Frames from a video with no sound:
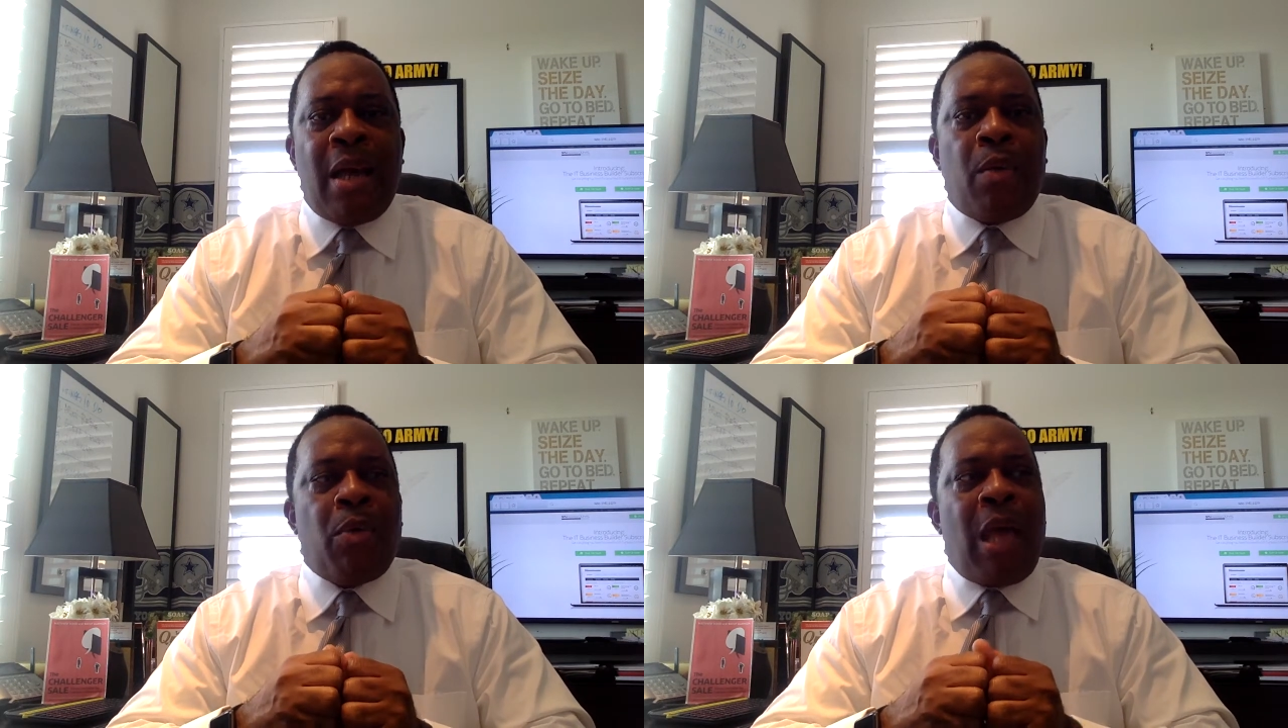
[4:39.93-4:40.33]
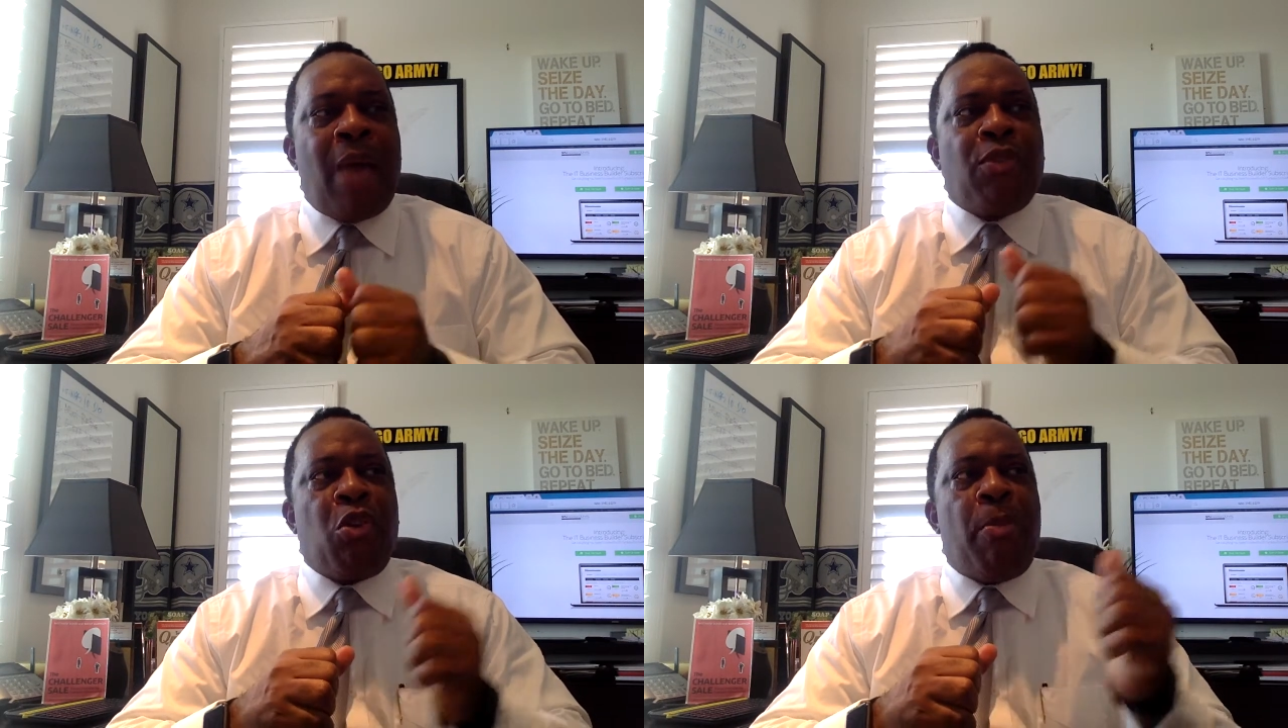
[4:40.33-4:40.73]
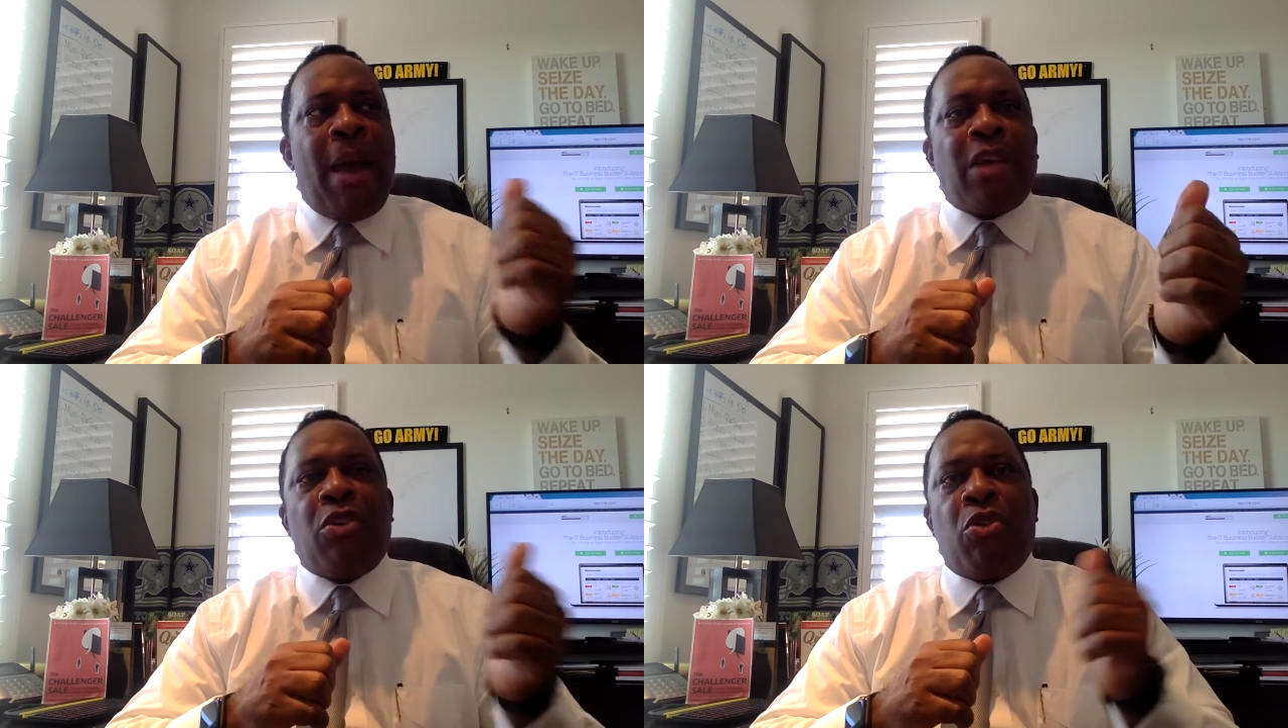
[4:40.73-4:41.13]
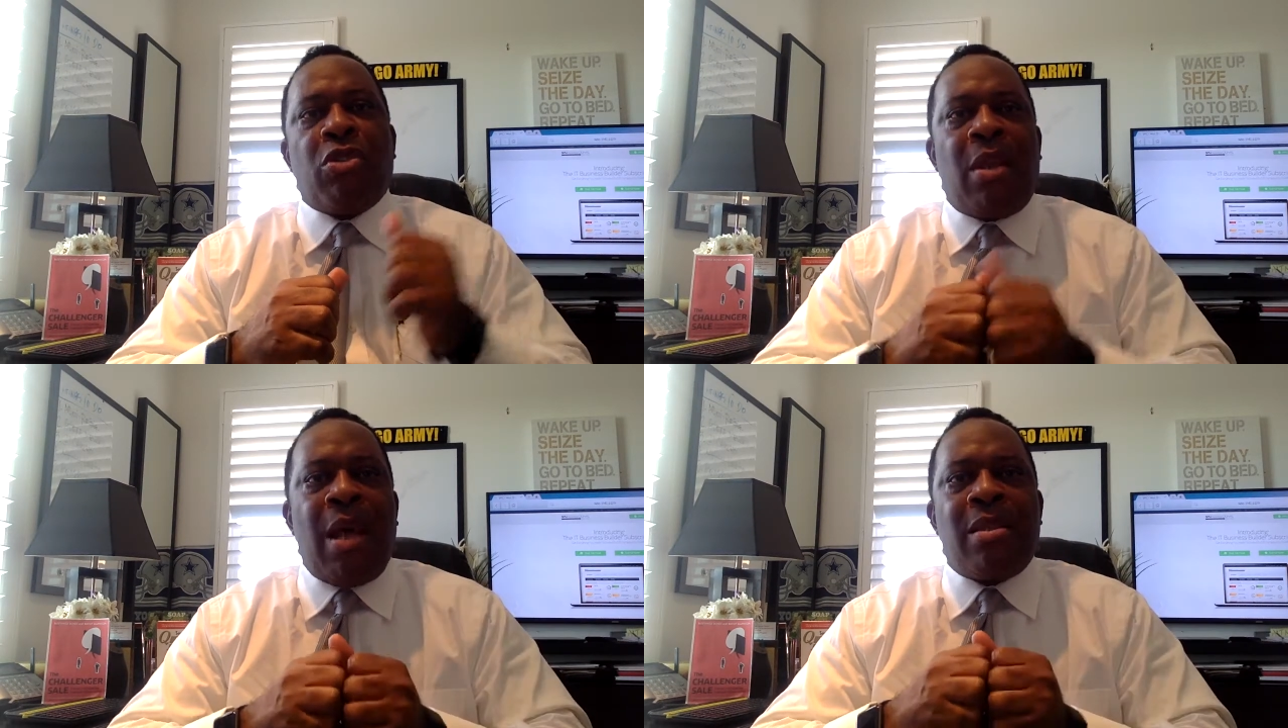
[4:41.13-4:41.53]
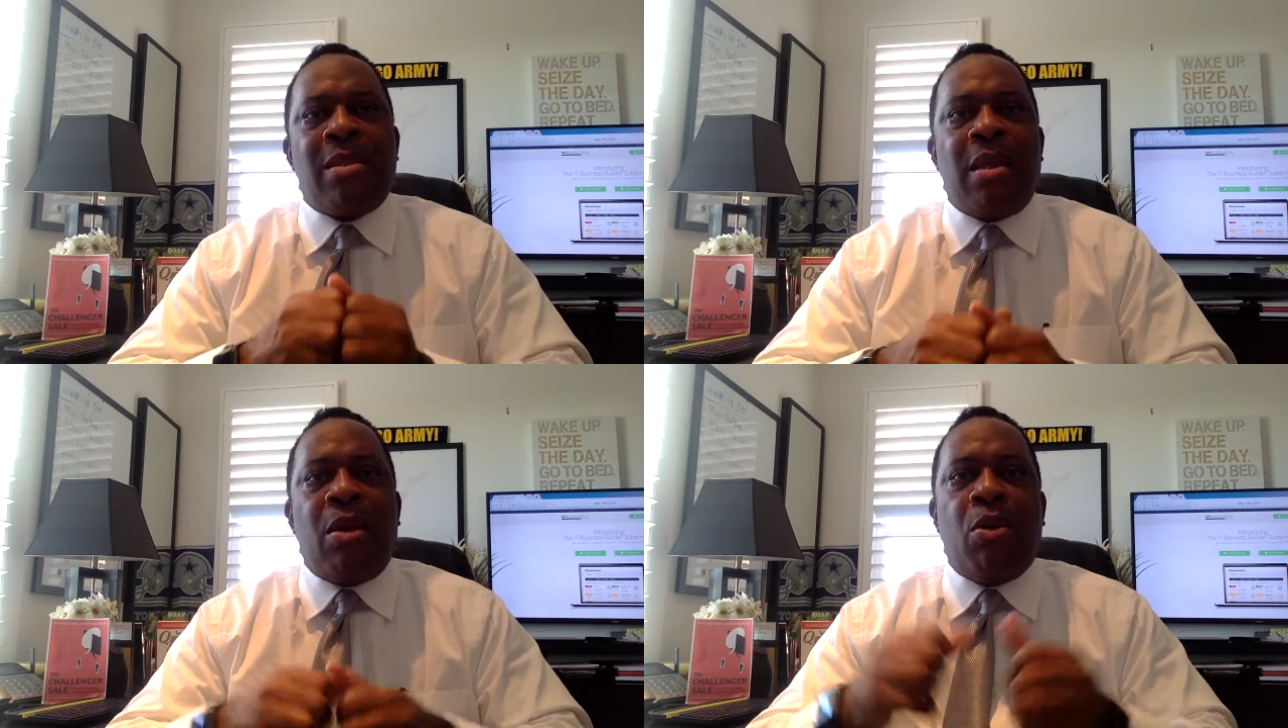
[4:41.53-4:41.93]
I don't want to have to go back to those clients and say,